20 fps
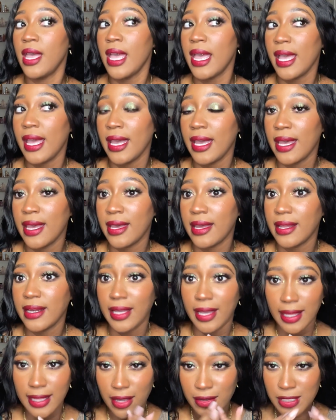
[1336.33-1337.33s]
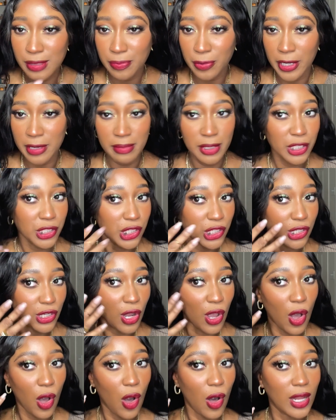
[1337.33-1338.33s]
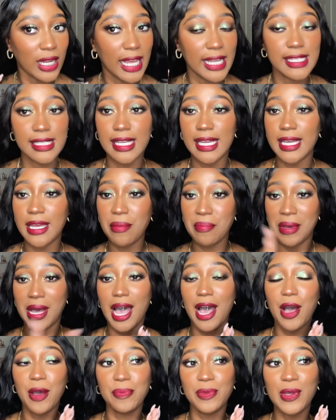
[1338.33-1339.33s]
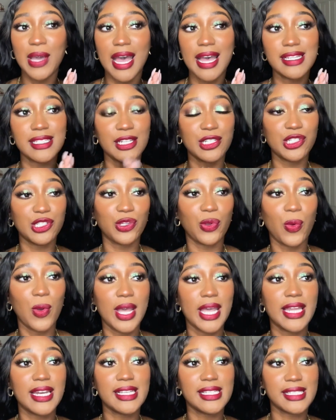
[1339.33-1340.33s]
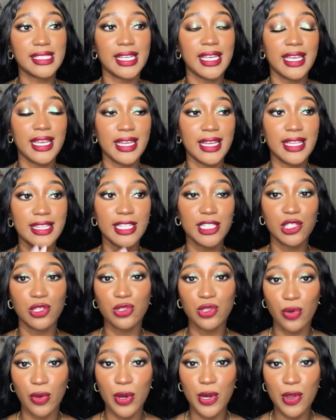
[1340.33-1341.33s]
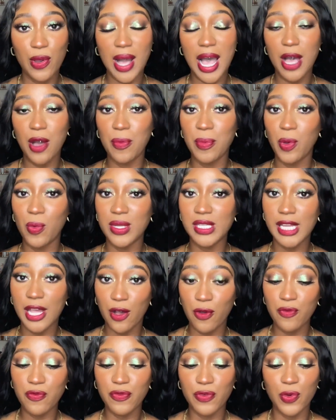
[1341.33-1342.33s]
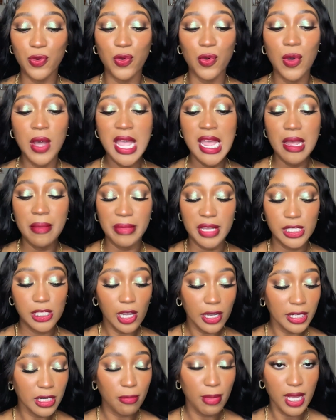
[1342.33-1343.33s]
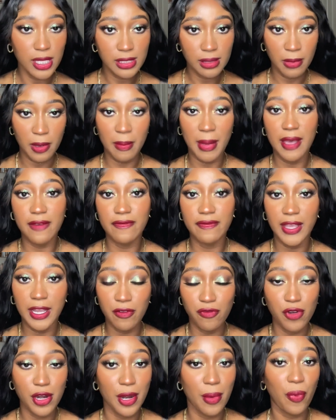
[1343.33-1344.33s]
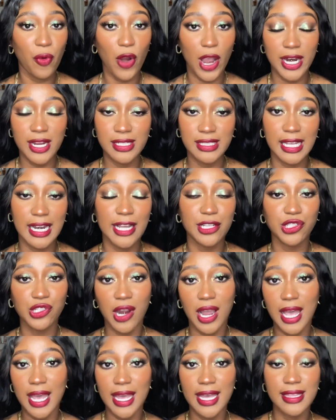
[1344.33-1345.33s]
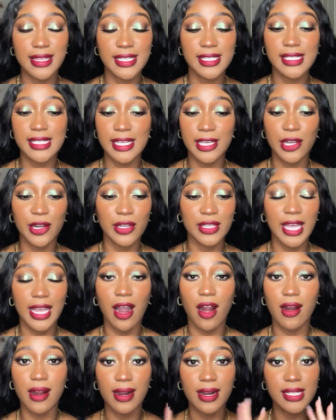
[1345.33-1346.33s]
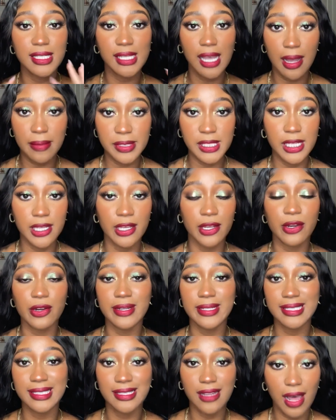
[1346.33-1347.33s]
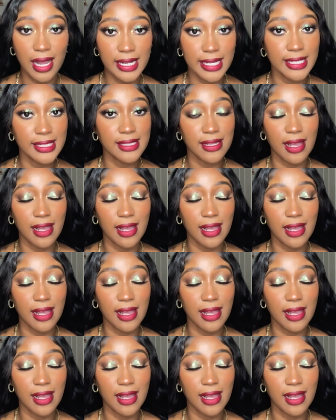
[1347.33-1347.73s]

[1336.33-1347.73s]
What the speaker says: And yeah, that was pretty much all I did. But I hope you guys enjoyed seeing this tutorial. I hope it was helpful, me talking about some of my favorite products that I tried this year. They are top tier, solid